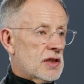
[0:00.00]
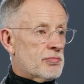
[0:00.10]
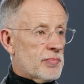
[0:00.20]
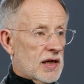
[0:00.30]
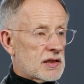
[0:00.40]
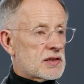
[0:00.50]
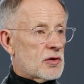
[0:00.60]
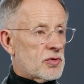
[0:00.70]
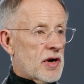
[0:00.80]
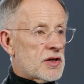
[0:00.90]
embedded
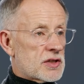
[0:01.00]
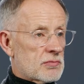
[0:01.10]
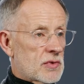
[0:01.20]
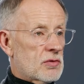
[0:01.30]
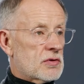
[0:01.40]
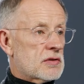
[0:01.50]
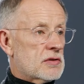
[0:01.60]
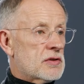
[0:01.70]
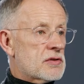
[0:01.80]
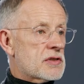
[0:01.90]
operation mode
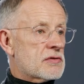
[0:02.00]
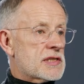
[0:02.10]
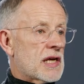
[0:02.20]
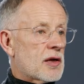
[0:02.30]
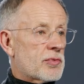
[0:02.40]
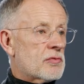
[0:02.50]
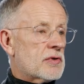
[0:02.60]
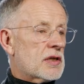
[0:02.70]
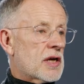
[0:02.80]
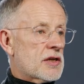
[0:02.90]
used to set up
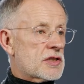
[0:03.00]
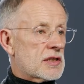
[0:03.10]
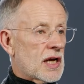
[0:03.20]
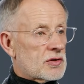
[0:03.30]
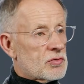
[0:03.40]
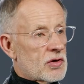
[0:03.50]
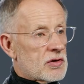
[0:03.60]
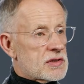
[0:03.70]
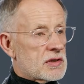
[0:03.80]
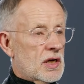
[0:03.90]
communication
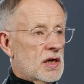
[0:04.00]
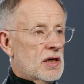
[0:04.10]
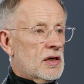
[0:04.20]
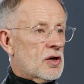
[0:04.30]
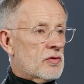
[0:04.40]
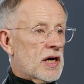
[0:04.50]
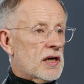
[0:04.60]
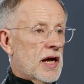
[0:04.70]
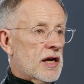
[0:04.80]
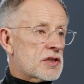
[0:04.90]
networks over
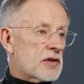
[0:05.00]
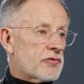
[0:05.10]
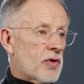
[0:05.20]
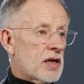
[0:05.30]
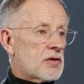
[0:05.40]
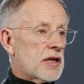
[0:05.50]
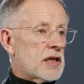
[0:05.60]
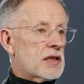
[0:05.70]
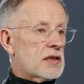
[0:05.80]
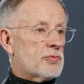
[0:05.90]
a HF radio
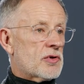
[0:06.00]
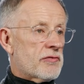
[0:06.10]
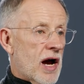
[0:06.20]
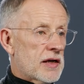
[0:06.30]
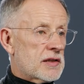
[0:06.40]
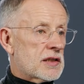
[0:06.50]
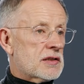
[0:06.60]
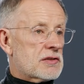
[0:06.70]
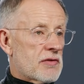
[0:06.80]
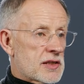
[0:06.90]
link,
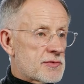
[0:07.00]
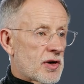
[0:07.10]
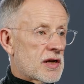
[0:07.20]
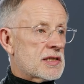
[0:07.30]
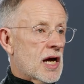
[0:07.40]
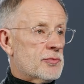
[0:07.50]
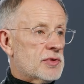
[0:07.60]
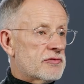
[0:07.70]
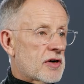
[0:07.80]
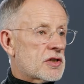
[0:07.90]
providing transparent
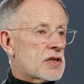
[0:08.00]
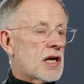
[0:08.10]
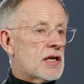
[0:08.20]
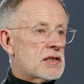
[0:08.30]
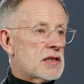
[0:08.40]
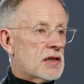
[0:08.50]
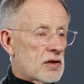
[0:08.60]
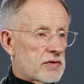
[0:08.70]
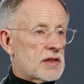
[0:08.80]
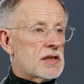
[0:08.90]
IP functionality
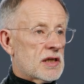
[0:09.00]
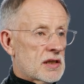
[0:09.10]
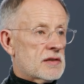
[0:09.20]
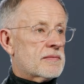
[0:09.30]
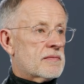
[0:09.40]
over the air.